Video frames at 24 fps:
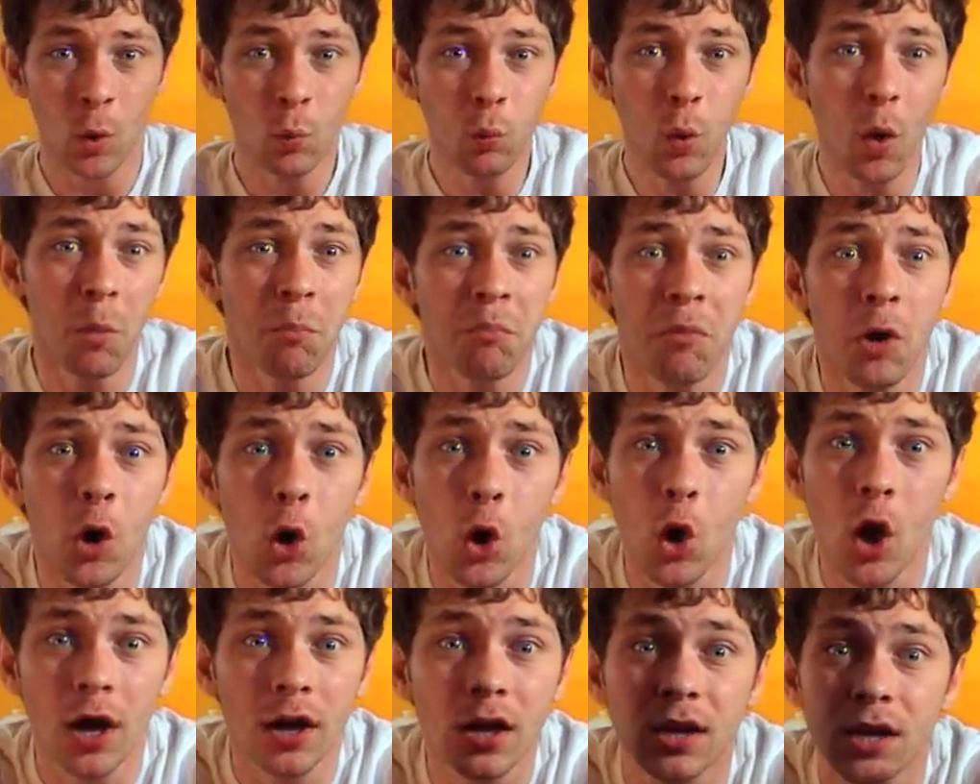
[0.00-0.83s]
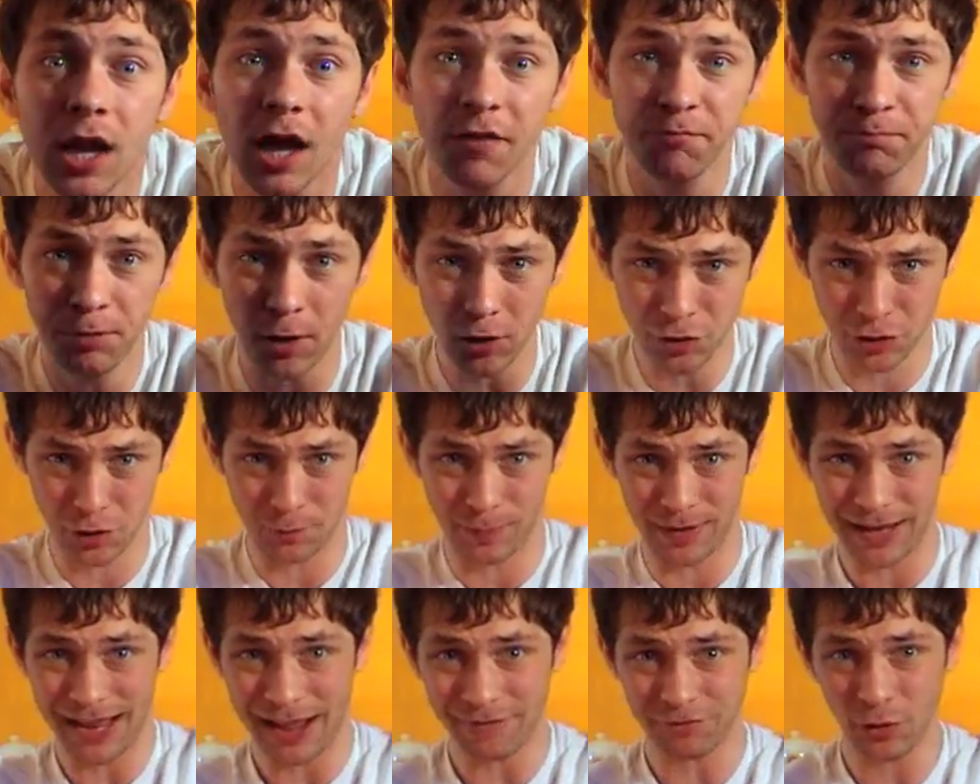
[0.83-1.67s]
What more could life
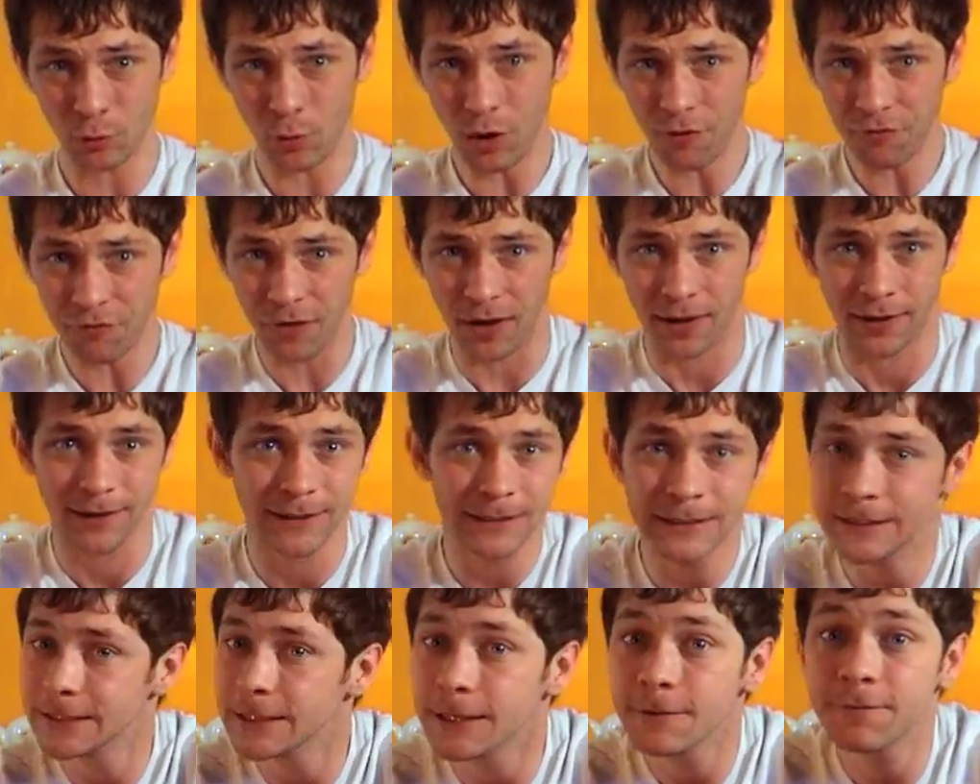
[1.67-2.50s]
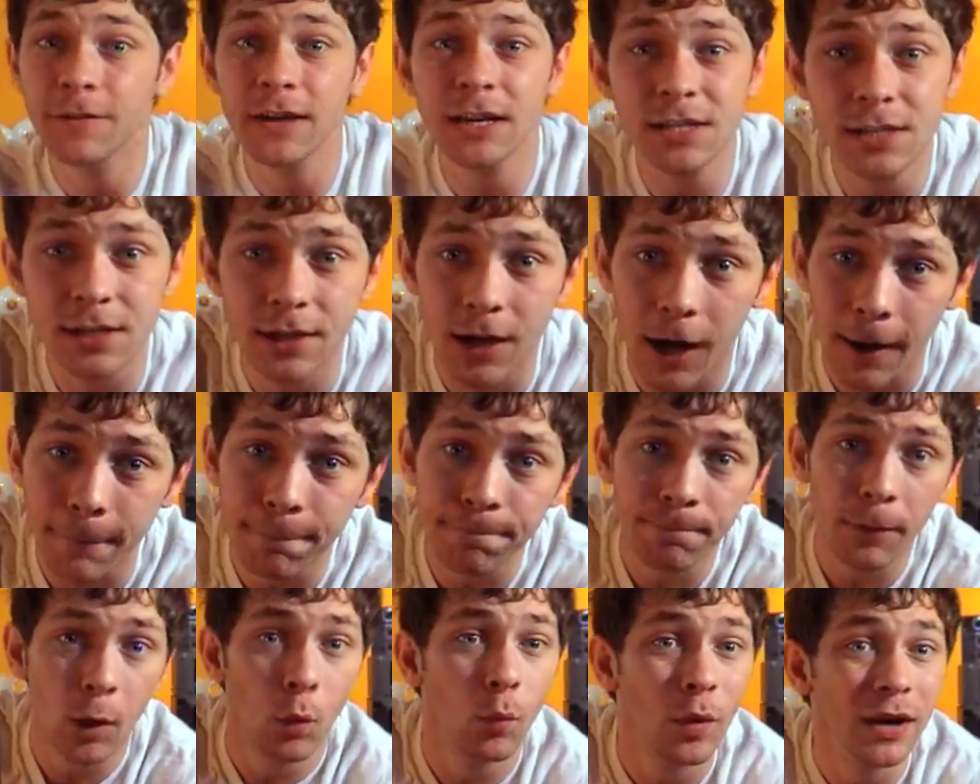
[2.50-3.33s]
possibly have to offer? Venus and I
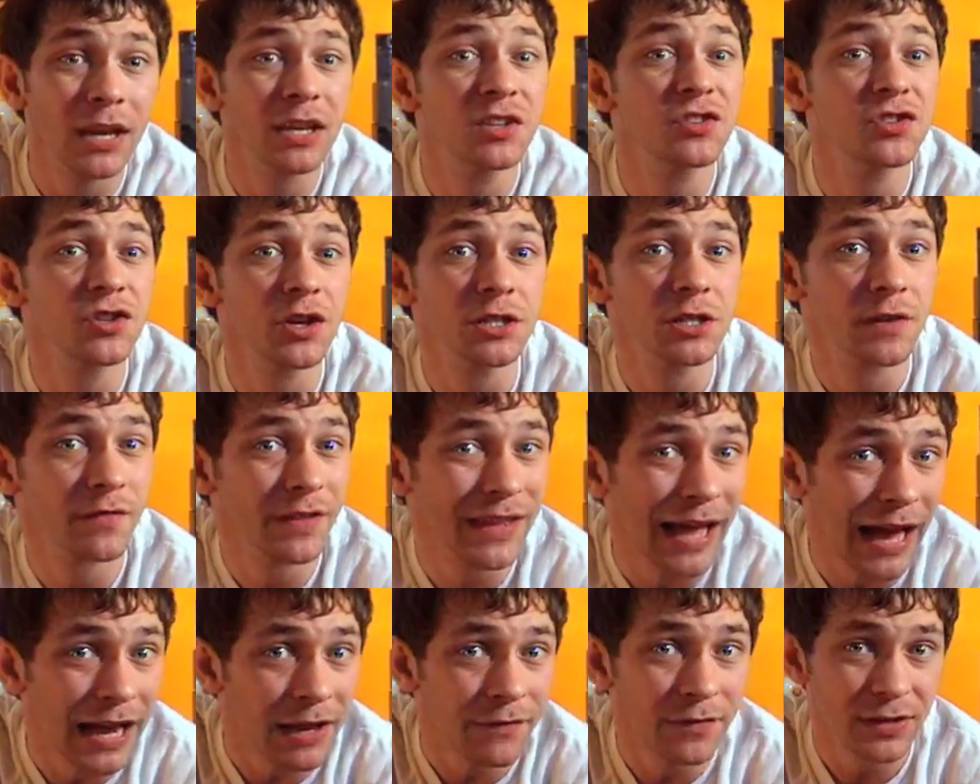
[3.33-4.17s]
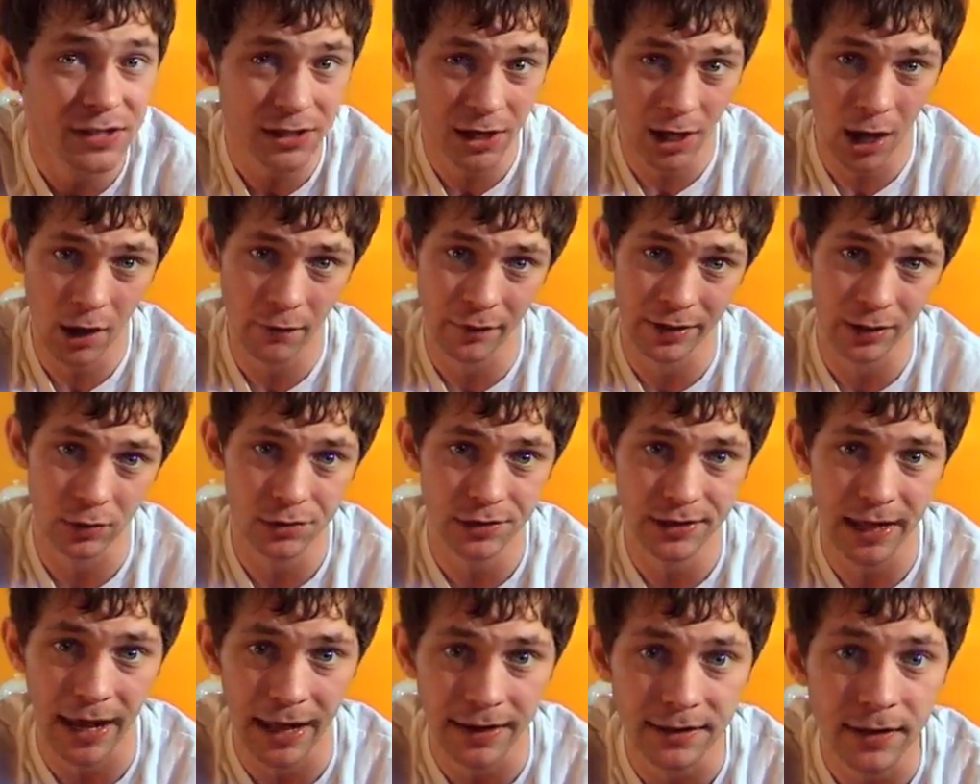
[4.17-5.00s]
went in search of the Avis car rental
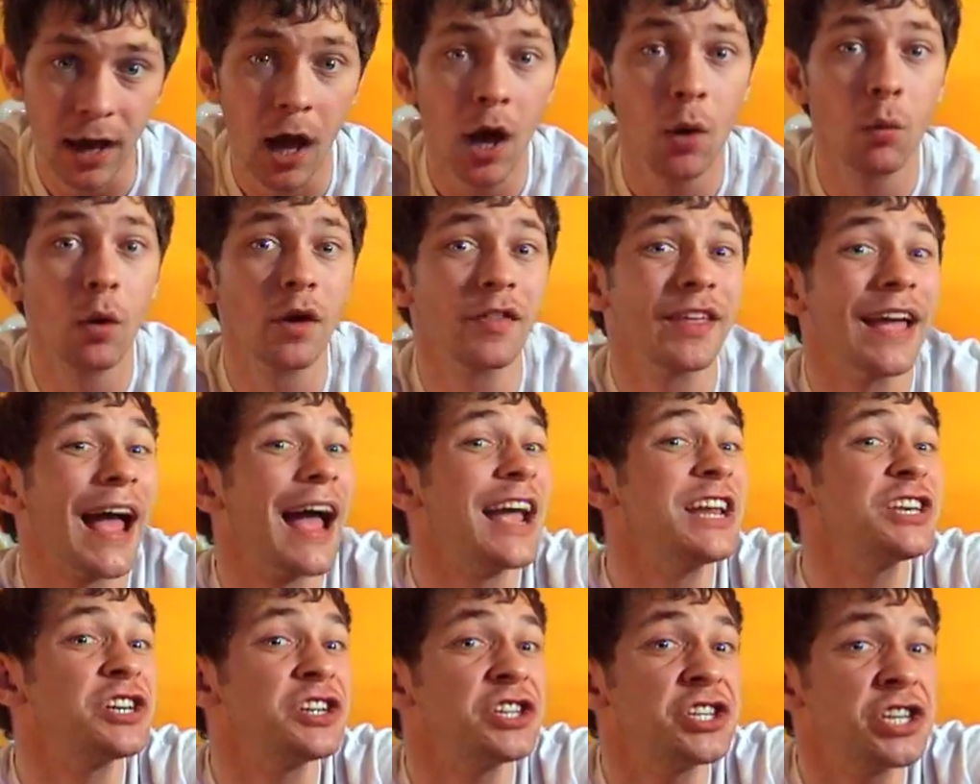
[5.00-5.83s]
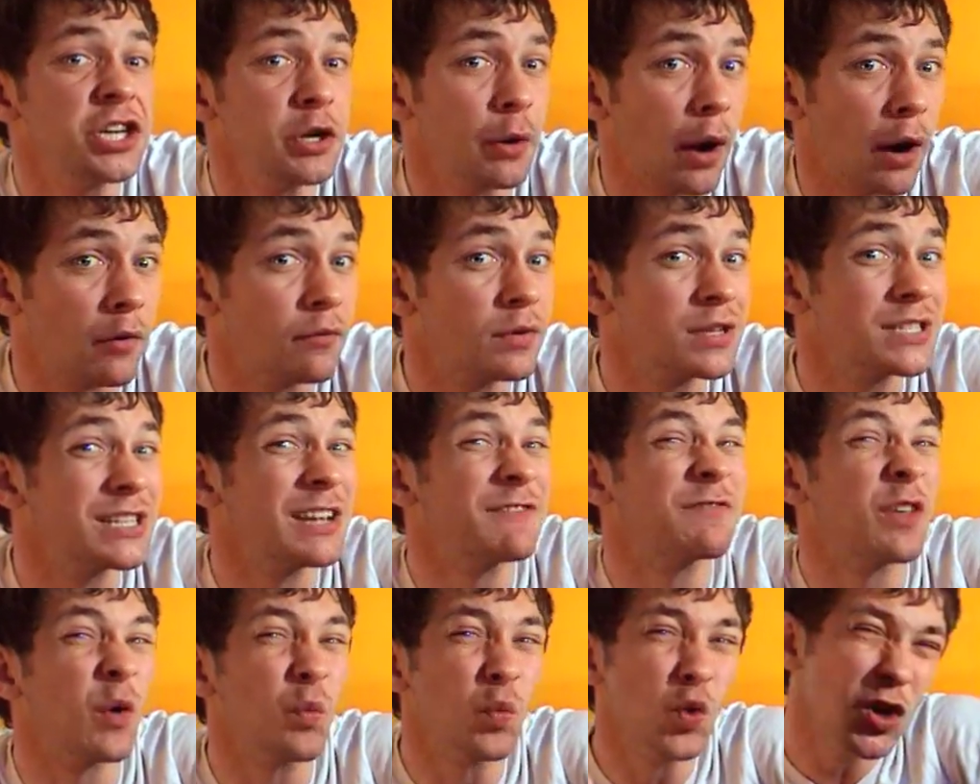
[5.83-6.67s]
stand, while the ageing duo
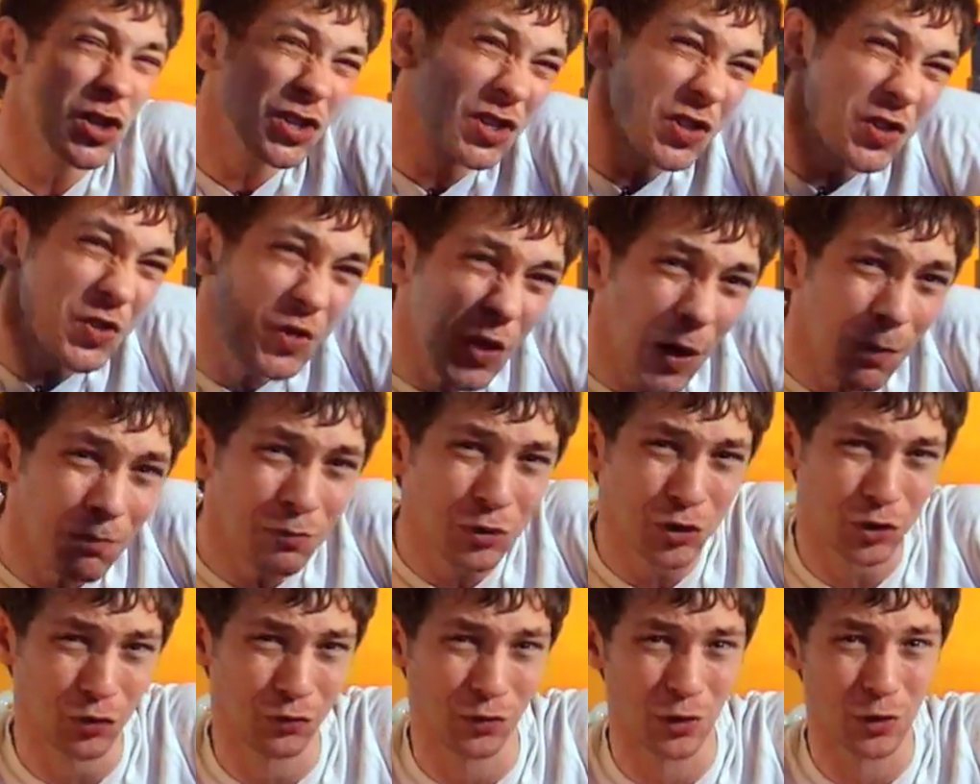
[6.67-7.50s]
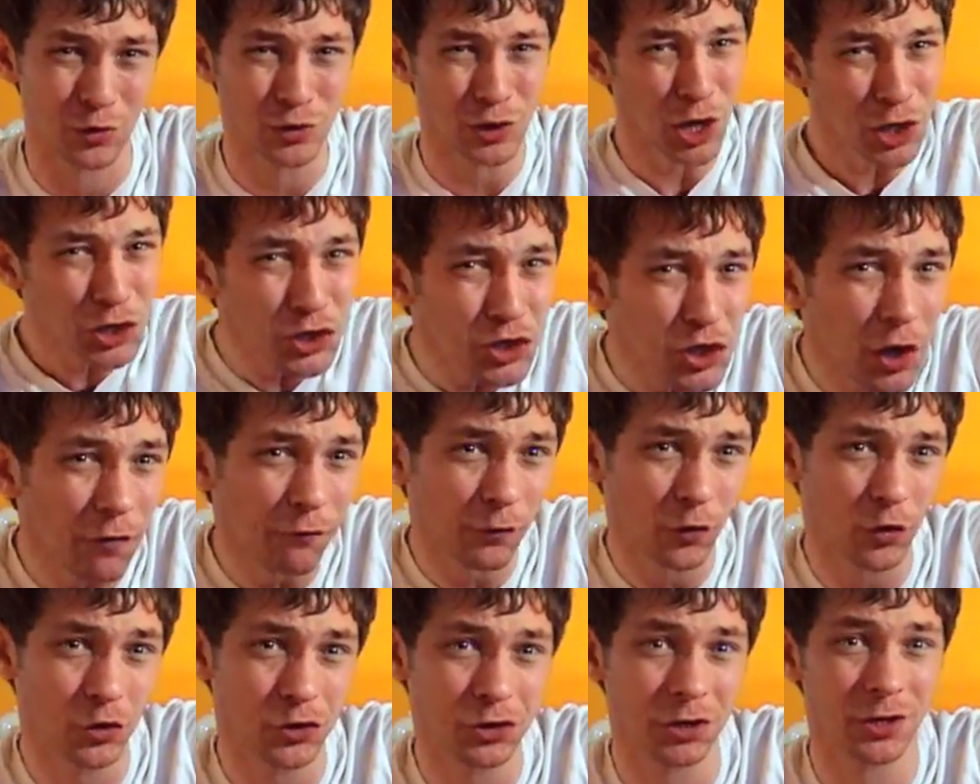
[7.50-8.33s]
received the worst thumbscrews,
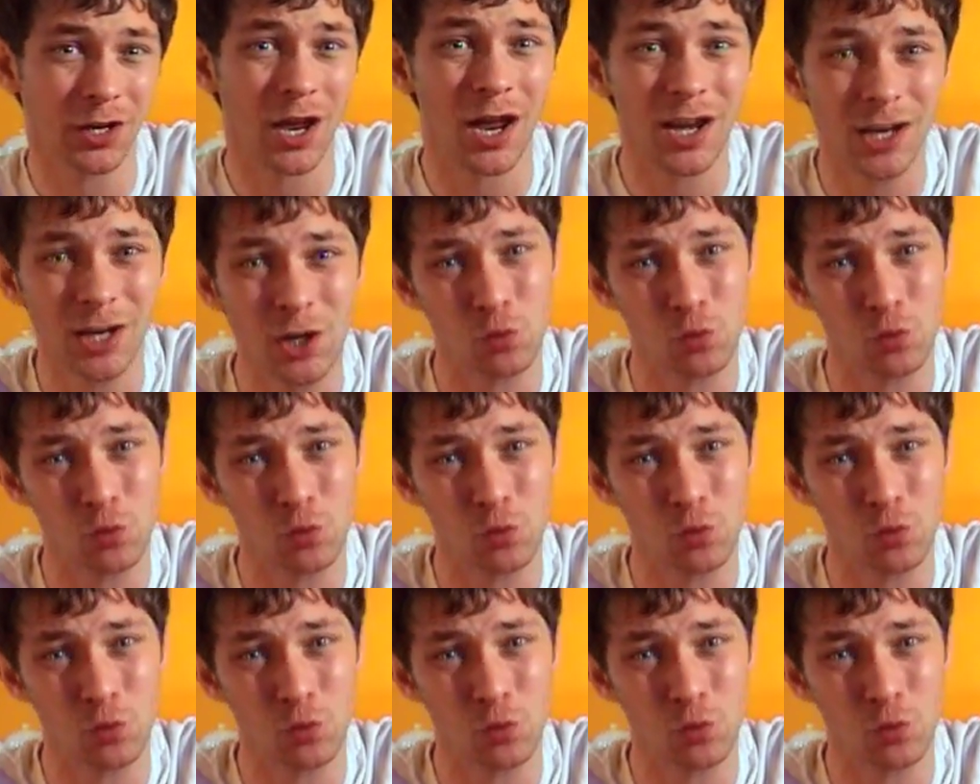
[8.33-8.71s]
soft cushion and